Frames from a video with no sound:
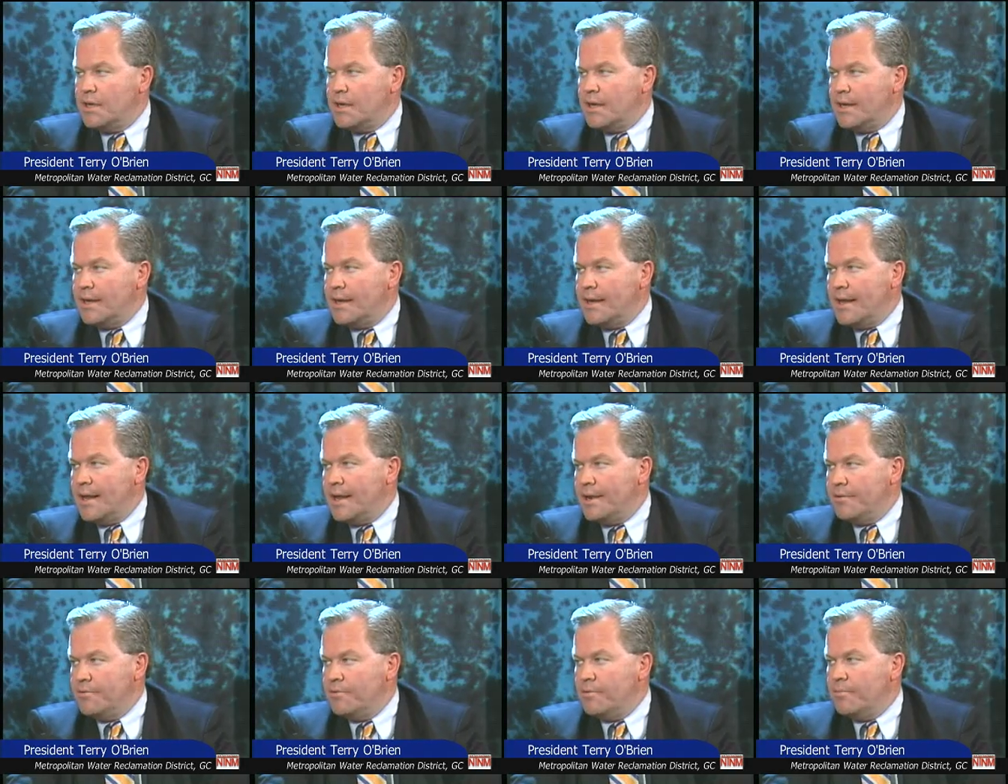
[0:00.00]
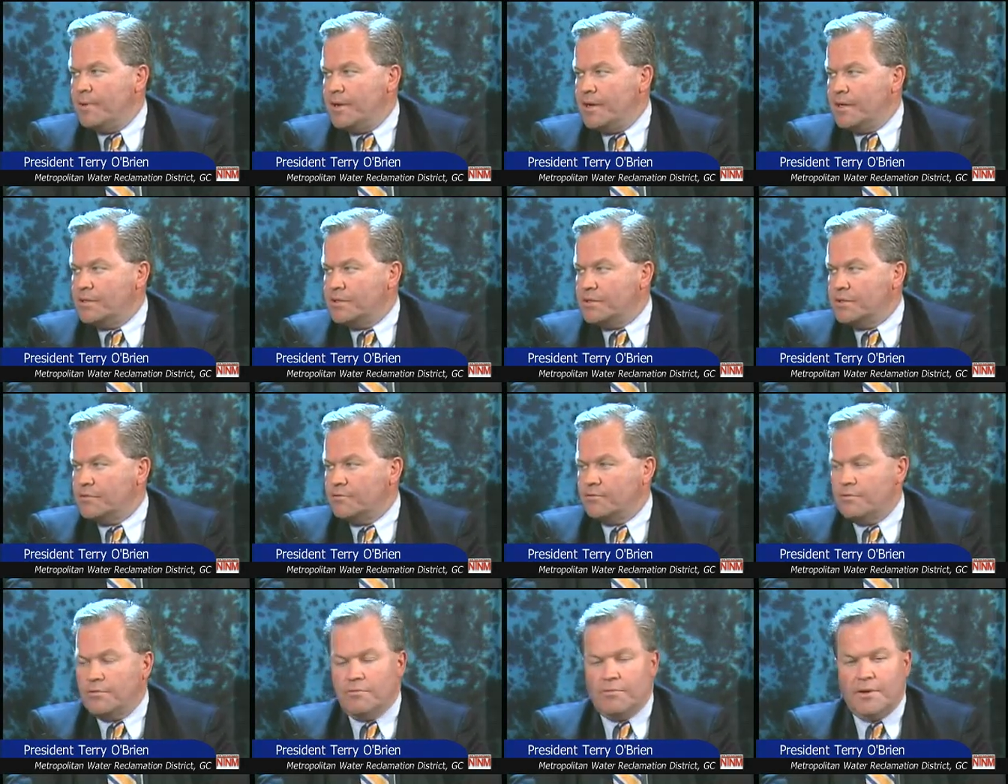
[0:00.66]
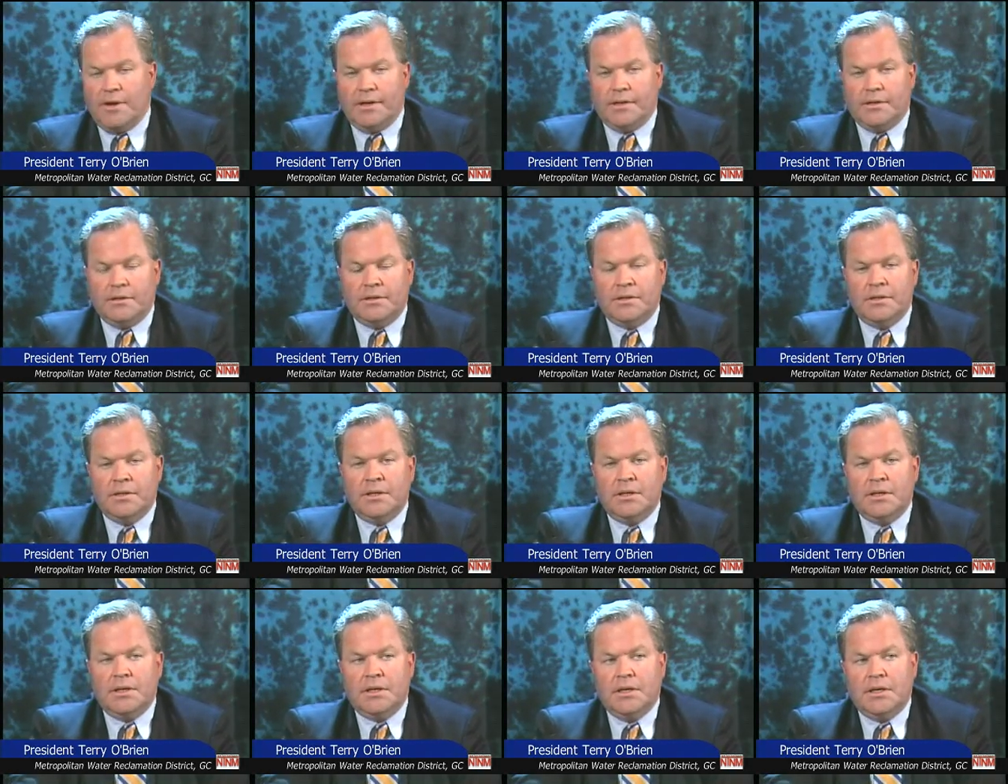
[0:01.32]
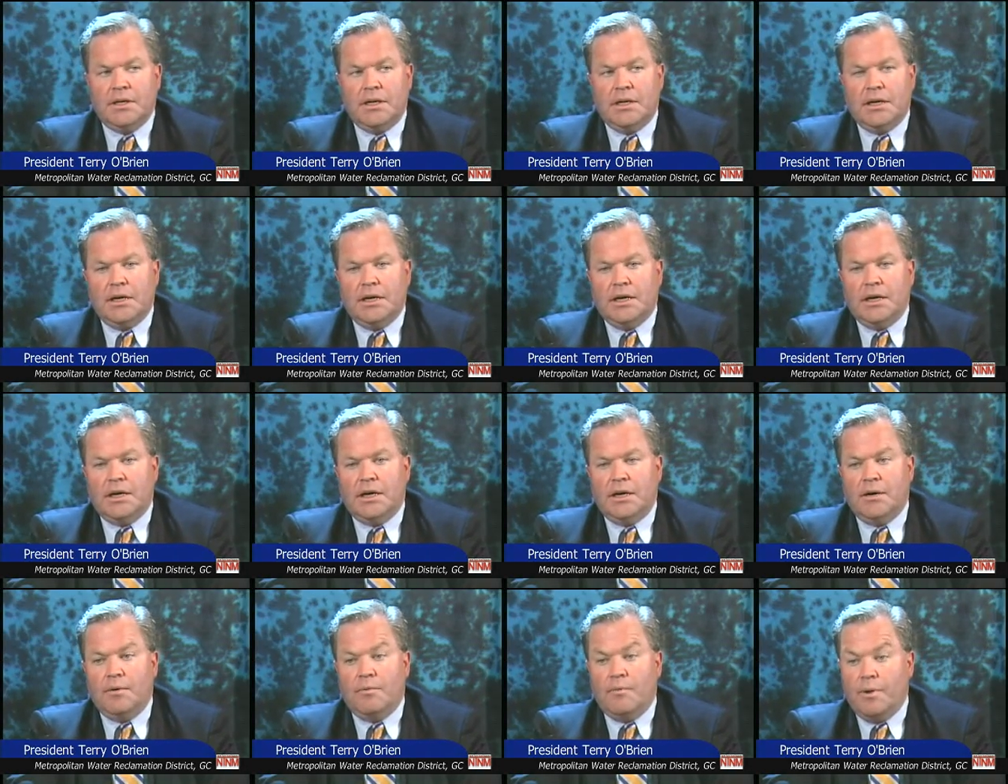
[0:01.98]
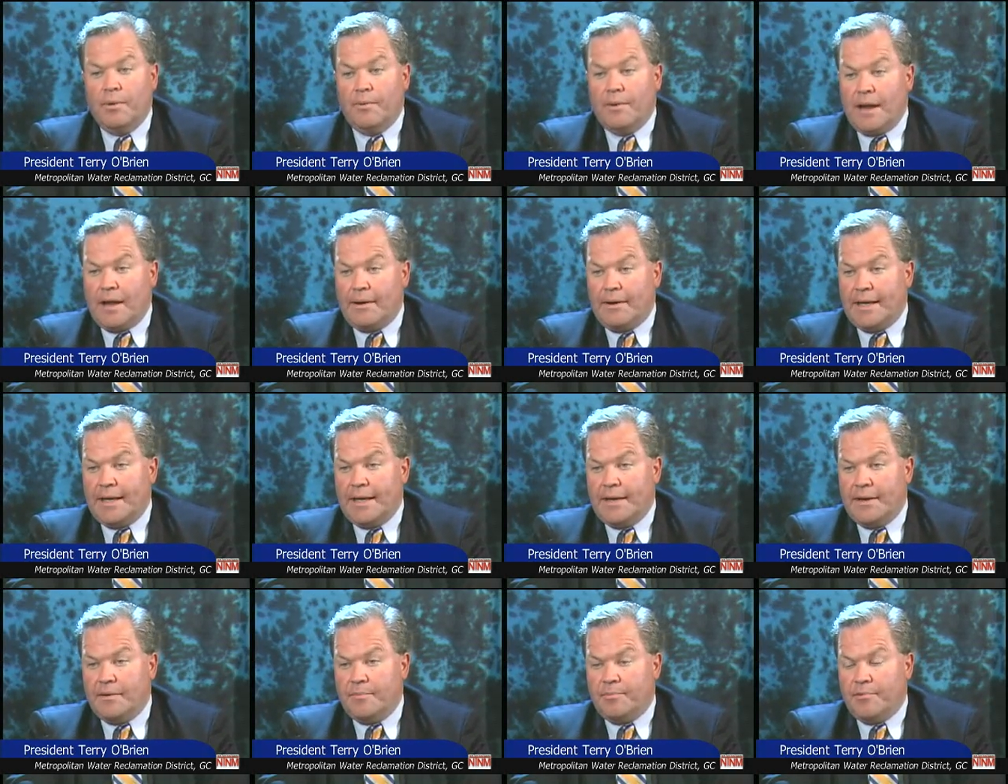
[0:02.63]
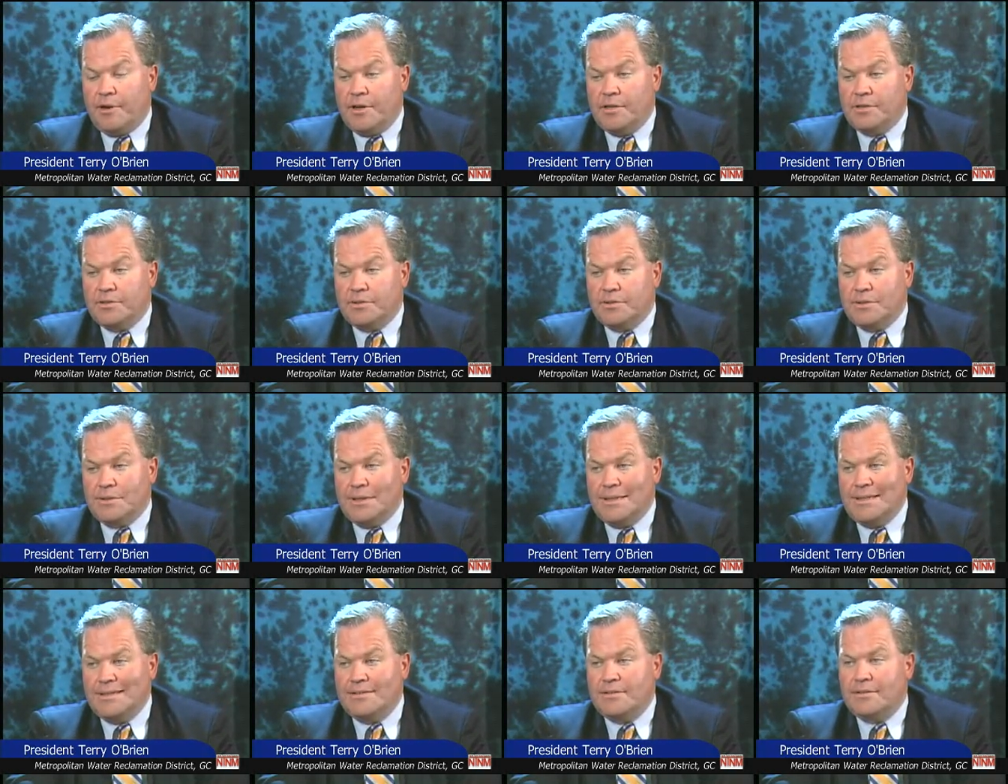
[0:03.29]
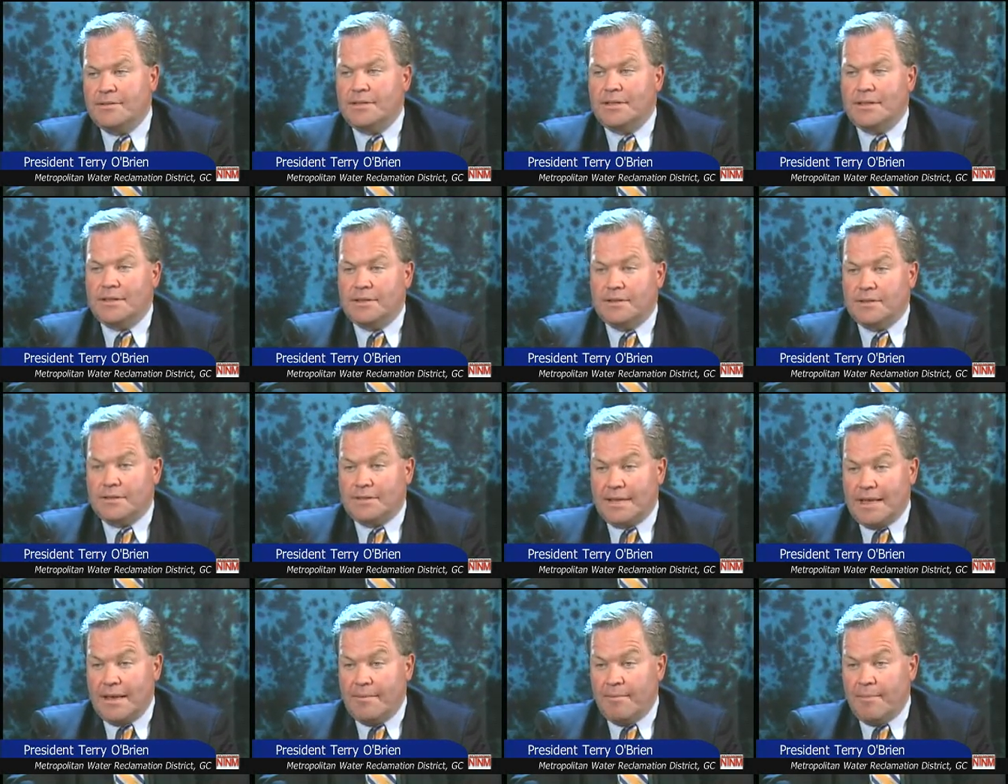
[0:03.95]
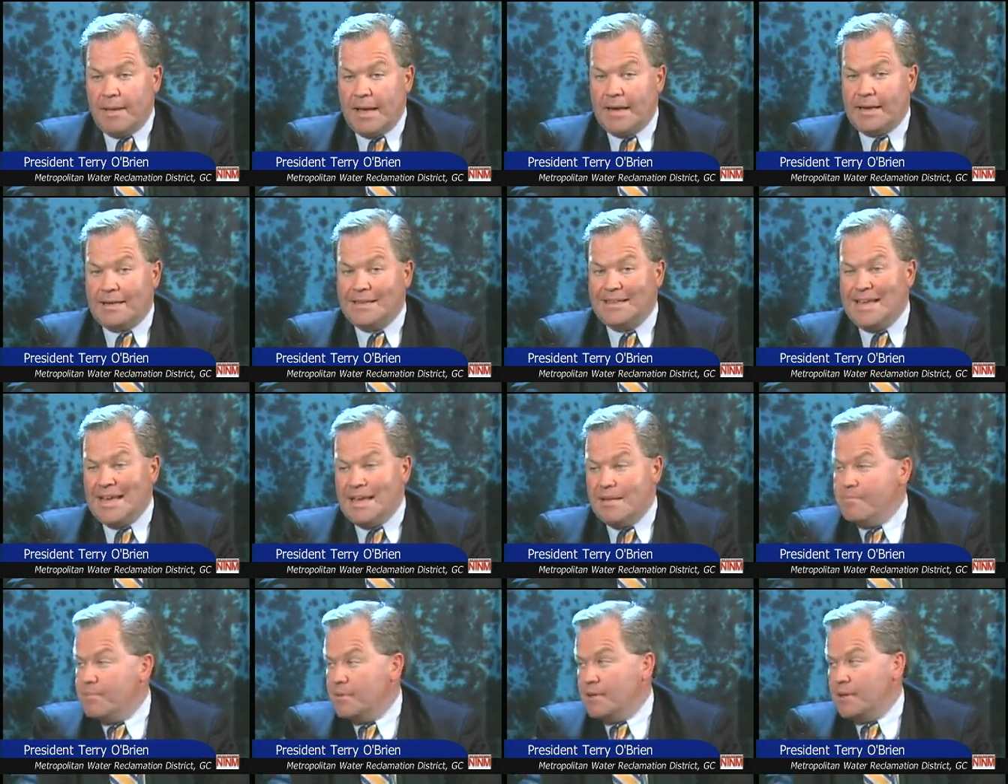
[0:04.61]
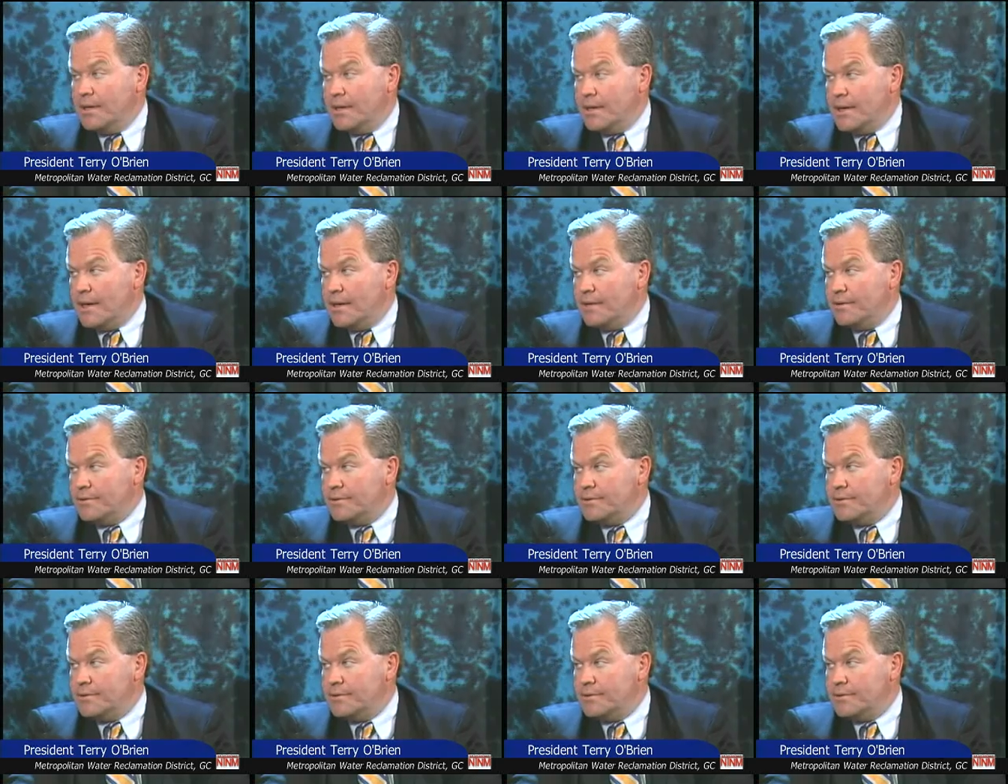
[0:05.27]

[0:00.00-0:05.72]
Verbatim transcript: on an annual basis for rental. Yeah. Uh, we went out and had an appraisal done, and it came back at $8 million.